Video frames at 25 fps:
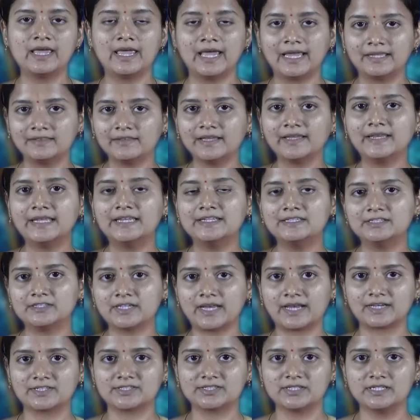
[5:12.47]
and their
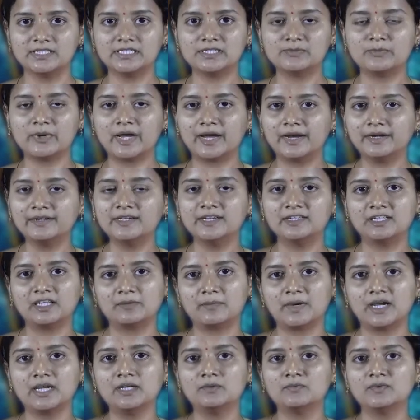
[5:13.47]
interactions were
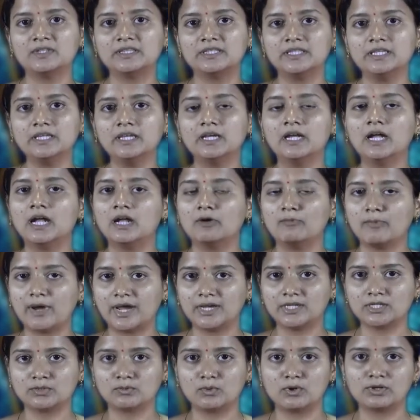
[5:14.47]
determined with the
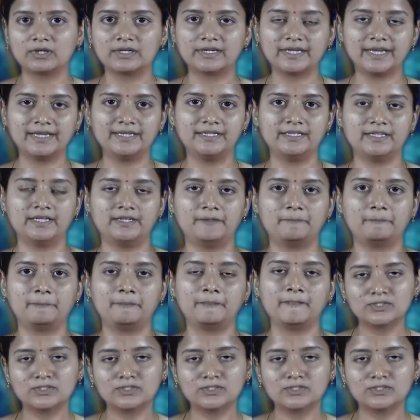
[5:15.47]
van der Waals radii.